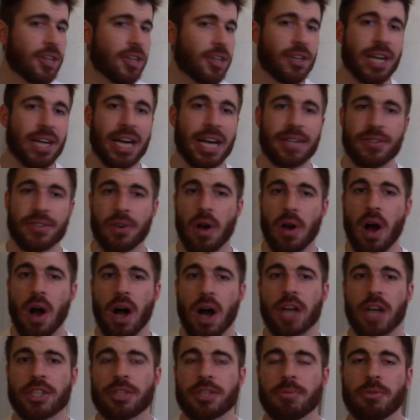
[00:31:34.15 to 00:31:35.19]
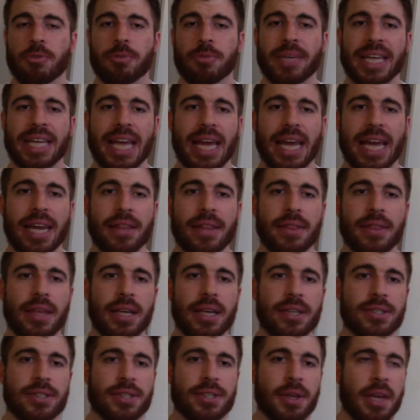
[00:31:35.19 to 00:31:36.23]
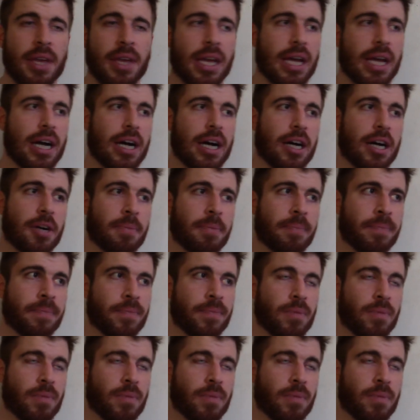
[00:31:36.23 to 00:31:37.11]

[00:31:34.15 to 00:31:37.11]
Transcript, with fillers: You guys are awesome. You'll be getting this. Um,